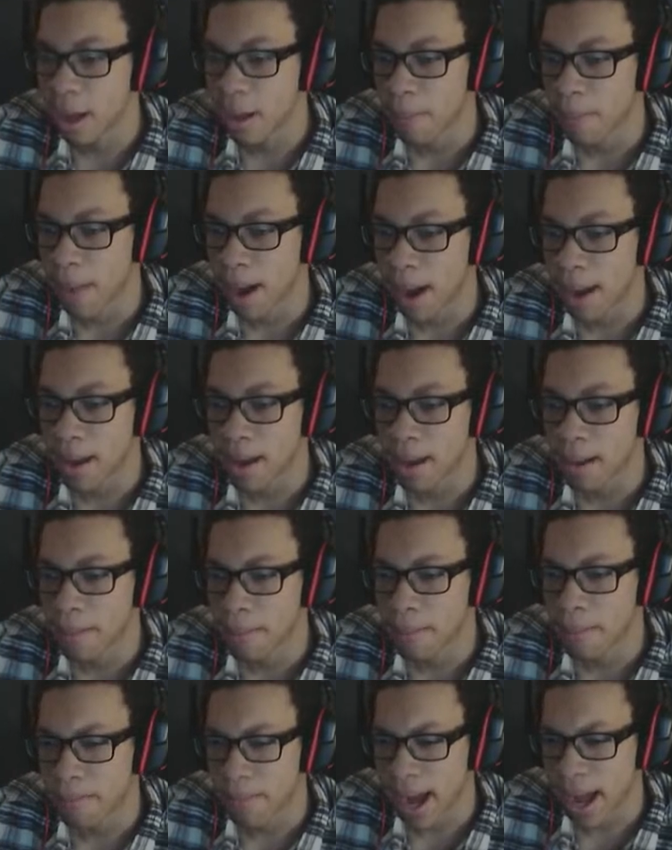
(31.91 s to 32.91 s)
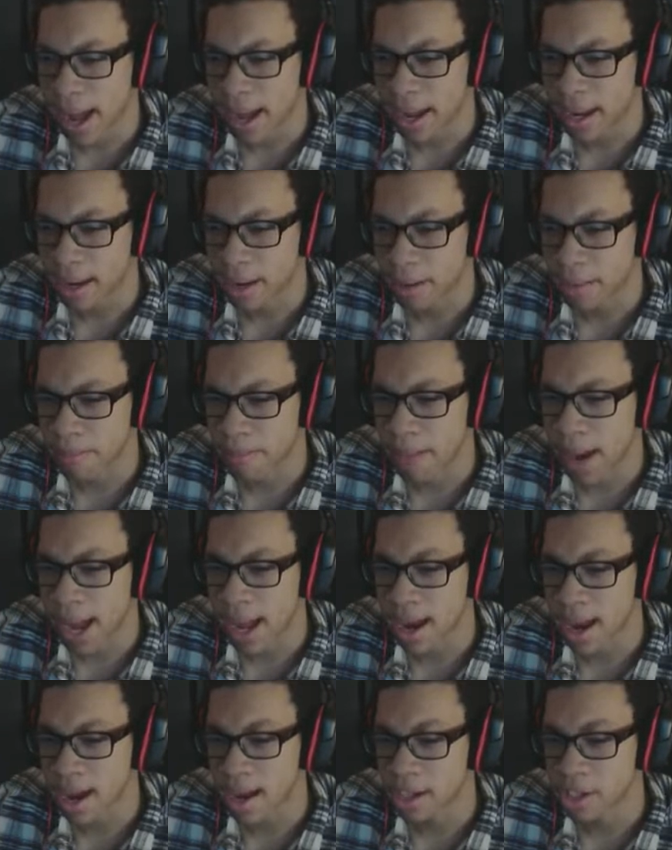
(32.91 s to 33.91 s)
My mind
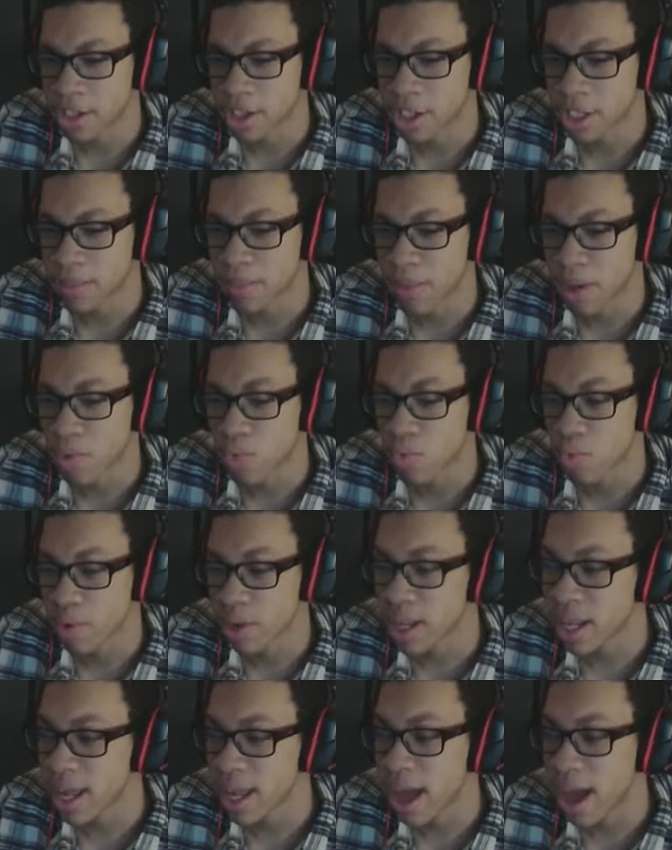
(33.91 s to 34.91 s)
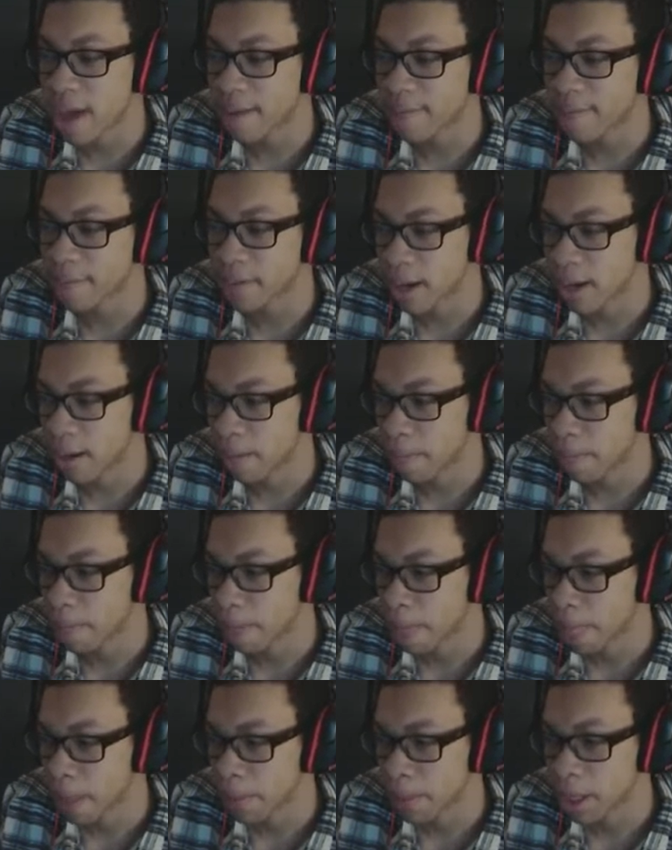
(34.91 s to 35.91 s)
might just be really effed up,
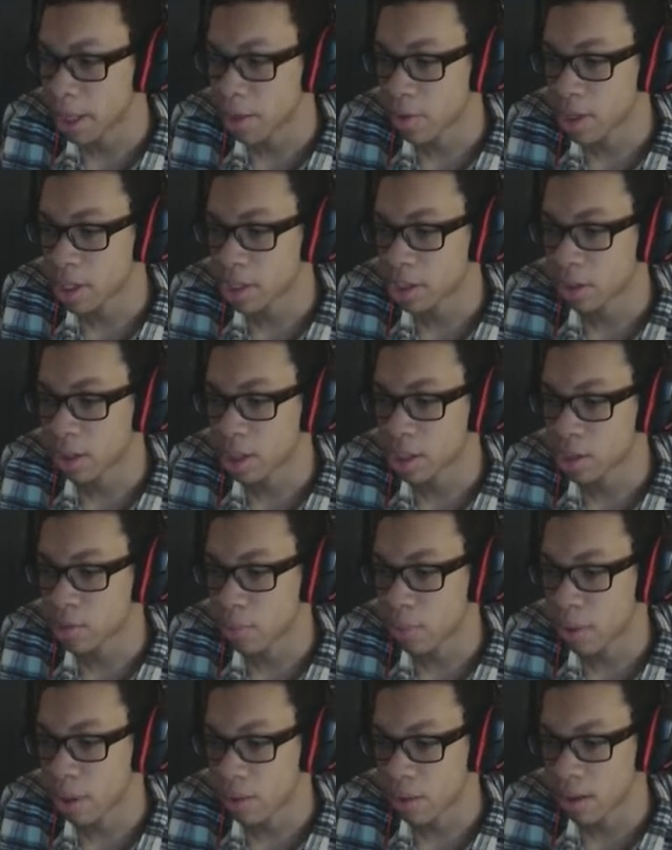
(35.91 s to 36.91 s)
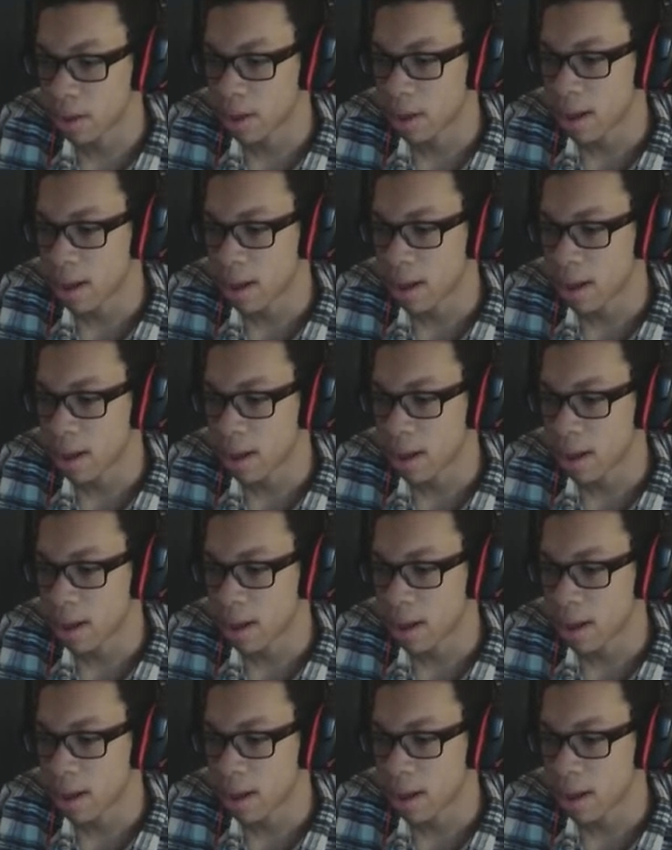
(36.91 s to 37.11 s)
but the creature looks real.